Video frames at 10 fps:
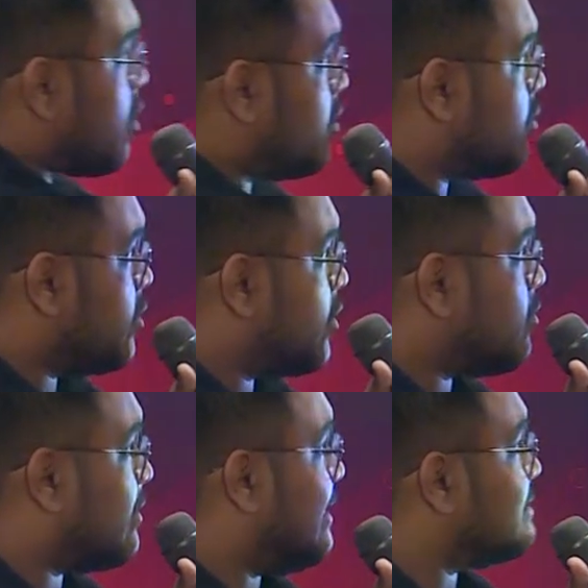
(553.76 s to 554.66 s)
on to,
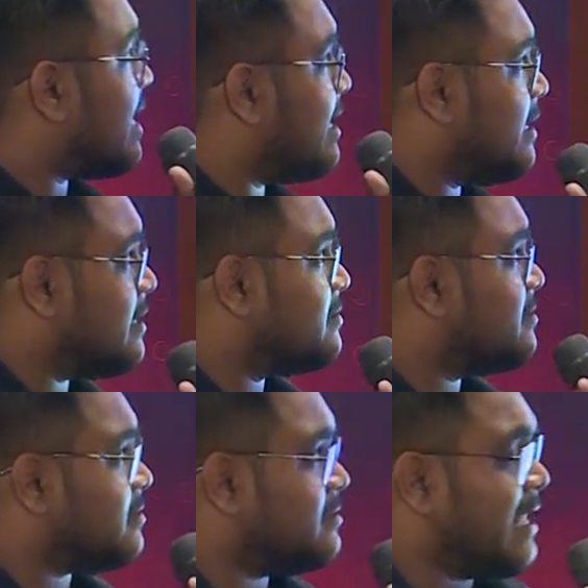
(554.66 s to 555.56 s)
redesigning,
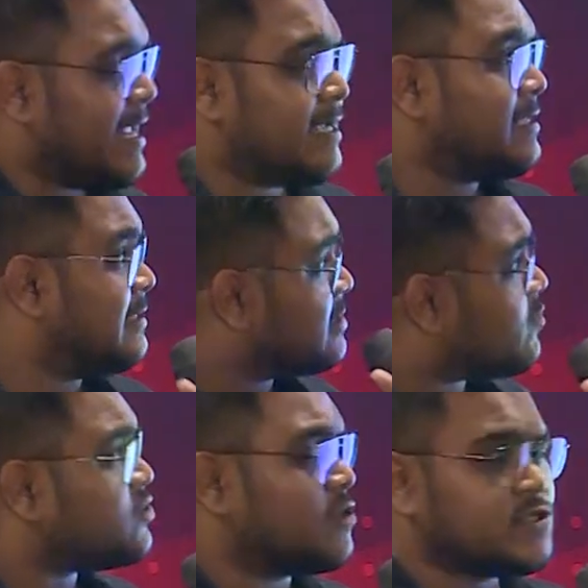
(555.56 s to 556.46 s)
like this
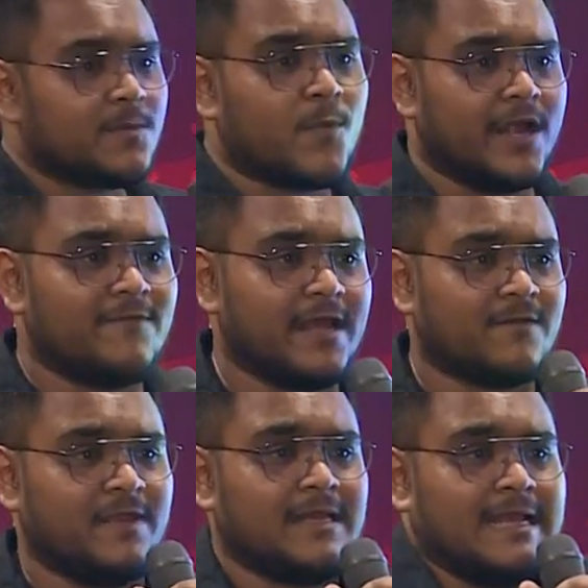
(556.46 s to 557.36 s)
was also the point where
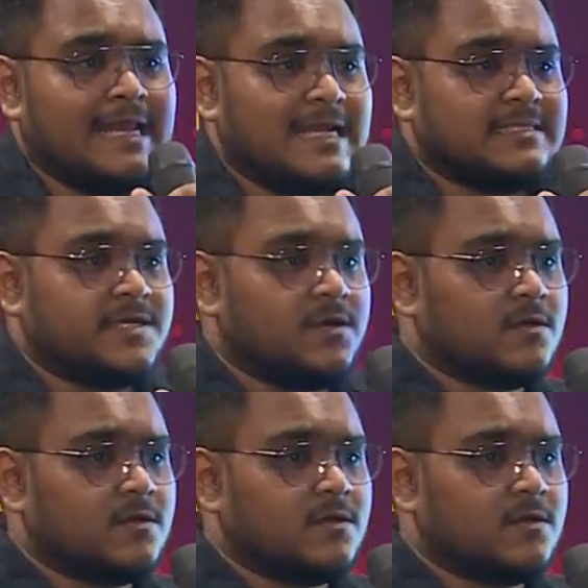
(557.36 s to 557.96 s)
we realized,